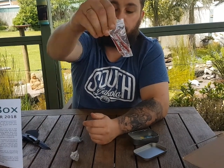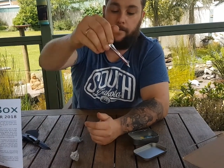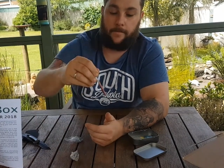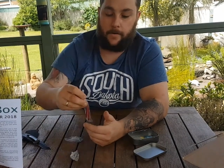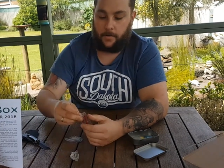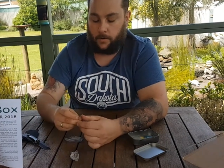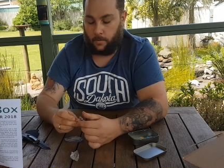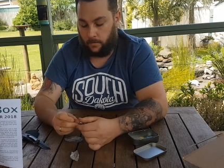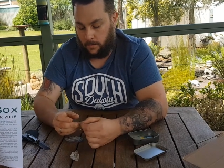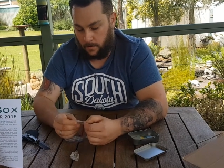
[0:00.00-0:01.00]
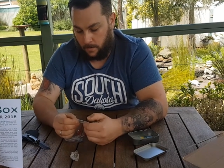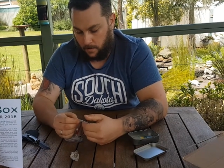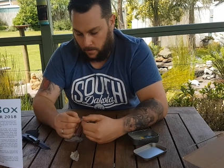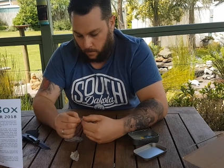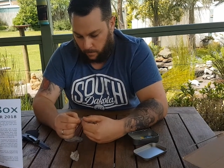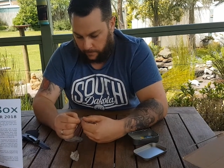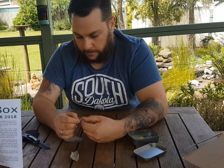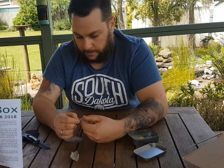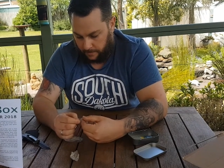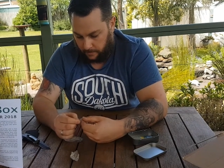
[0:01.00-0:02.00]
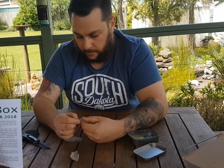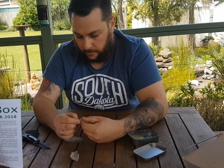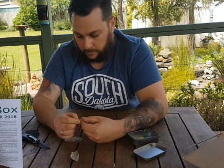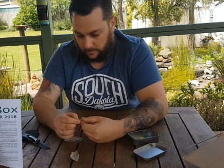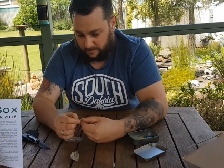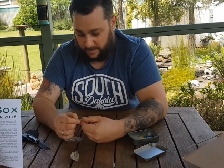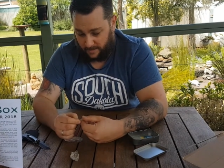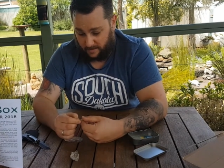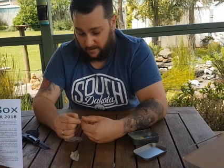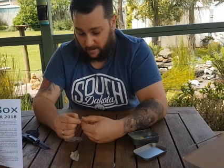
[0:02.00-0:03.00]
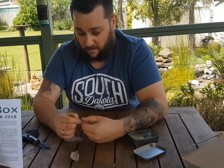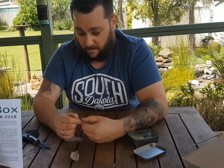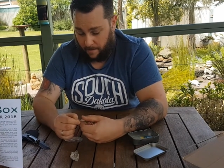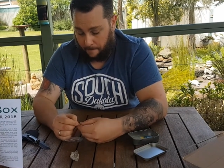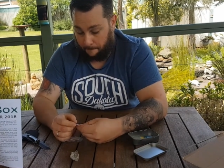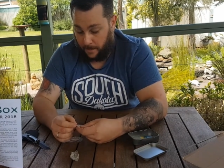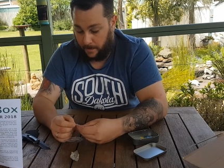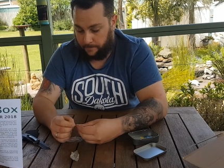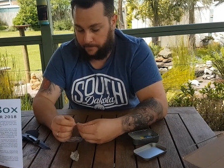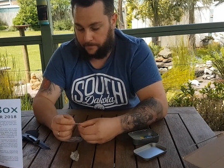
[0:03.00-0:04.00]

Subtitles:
Very cool. What do they smell like? I'm guessing like crap, but